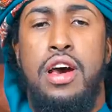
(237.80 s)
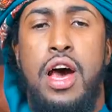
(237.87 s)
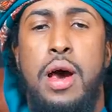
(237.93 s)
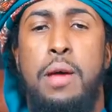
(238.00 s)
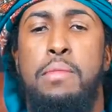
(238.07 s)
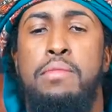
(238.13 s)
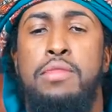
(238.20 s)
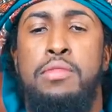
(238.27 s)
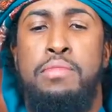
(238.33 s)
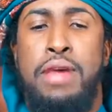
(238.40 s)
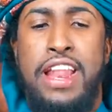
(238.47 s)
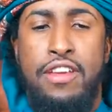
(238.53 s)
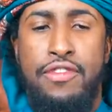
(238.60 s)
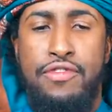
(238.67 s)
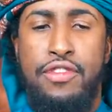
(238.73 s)
a
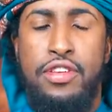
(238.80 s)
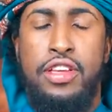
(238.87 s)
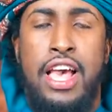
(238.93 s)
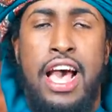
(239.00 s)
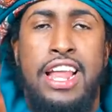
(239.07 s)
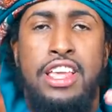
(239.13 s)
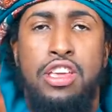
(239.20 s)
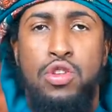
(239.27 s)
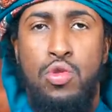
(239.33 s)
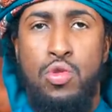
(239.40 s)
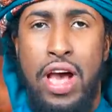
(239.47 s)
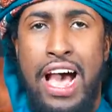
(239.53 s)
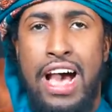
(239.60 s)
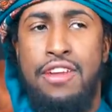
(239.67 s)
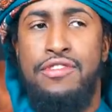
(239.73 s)
benefit, yani you
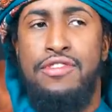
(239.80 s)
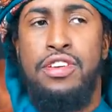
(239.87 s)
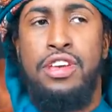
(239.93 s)
have